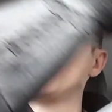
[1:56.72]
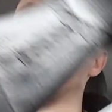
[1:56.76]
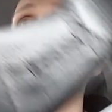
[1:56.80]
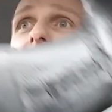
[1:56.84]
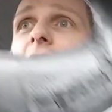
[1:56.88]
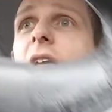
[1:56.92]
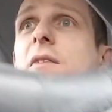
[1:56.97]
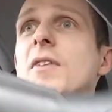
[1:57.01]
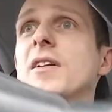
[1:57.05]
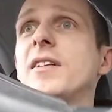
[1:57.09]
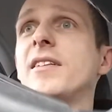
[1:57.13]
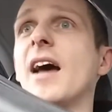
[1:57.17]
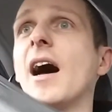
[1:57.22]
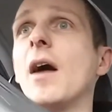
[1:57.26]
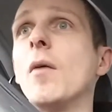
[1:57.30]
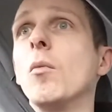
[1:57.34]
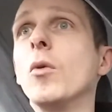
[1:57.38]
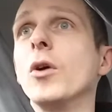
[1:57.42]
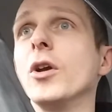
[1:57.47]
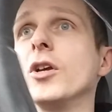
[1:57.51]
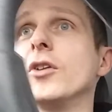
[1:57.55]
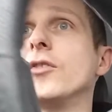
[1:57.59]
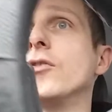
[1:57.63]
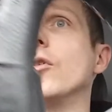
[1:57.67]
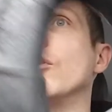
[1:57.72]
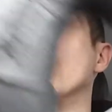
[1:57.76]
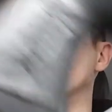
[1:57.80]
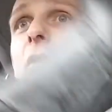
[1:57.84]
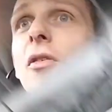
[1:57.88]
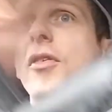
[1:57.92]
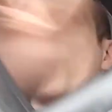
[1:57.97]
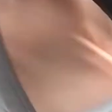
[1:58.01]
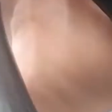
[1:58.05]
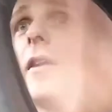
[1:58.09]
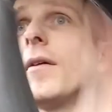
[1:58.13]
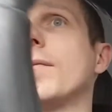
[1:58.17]
don't give a damn what you do
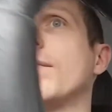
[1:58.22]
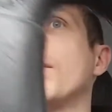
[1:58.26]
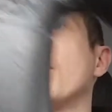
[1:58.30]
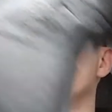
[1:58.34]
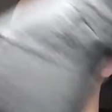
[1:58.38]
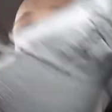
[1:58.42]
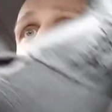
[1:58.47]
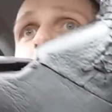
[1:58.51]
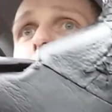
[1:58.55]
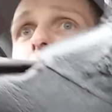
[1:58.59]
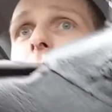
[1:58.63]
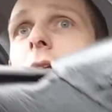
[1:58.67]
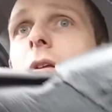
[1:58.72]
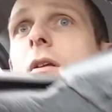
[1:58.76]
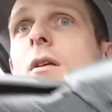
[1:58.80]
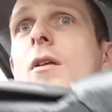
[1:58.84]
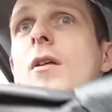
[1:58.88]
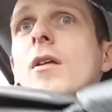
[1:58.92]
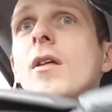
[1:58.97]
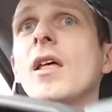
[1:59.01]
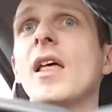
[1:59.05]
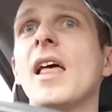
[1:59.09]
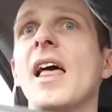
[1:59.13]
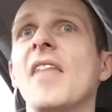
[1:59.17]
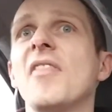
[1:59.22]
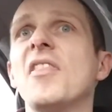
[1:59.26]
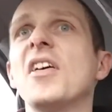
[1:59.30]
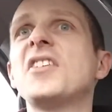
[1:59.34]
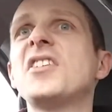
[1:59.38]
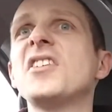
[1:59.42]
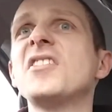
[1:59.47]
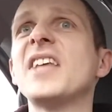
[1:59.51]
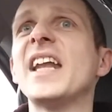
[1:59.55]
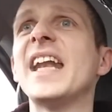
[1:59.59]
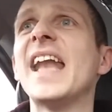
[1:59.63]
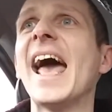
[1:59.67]
with it.
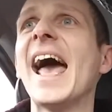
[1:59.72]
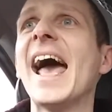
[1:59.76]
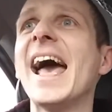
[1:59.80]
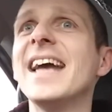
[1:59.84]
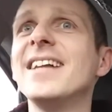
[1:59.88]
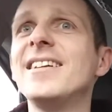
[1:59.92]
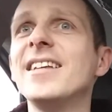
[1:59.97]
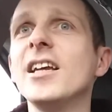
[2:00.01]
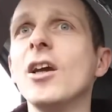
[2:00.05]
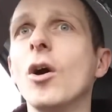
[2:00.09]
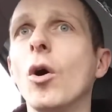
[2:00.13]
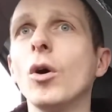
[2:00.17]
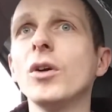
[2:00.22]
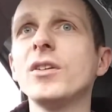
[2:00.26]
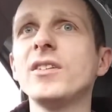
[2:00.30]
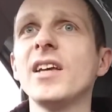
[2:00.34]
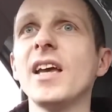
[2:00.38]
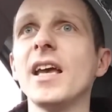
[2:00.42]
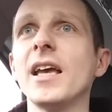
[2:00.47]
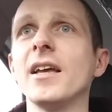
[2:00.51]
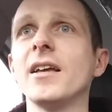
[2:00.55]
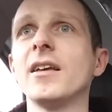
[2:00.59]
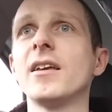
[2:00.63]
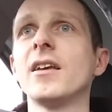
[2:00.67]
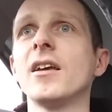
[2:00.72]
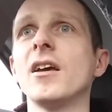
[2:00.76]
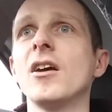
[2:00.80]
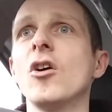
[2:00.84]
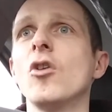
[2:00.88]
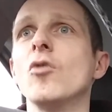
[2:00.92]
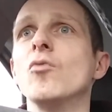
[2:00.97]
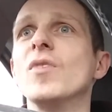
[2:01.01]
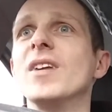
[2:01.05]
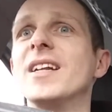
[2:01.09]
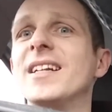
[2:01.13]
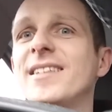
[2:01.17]
This is an idiotic,
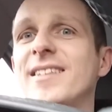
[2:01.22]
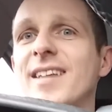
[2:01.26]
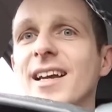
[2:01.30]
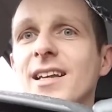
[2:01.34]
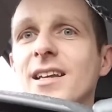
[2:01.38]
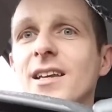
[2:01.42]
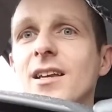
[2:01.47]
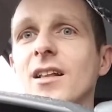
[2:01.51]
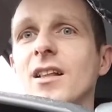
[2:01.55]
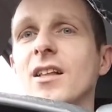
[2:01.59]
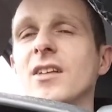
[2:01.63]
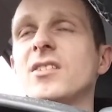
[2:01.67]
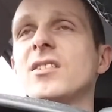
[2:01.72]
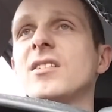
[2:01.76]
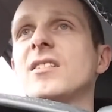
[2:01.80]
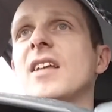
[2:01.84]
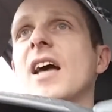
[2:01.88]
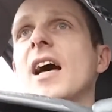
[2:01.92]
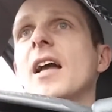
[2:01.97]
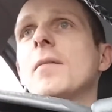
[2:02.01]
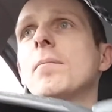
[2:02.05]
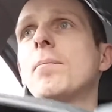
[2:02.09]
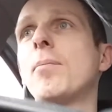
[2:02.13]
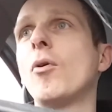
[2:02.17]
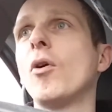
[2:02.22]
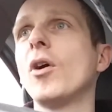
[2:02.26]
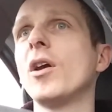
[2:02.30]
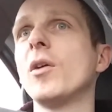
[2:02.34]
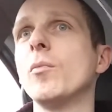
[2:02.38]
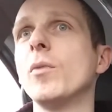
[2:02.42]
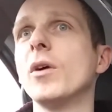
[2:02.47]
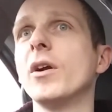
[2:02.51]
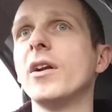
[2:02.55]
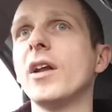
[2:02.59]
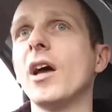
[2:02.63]
ridiculous standpoint we're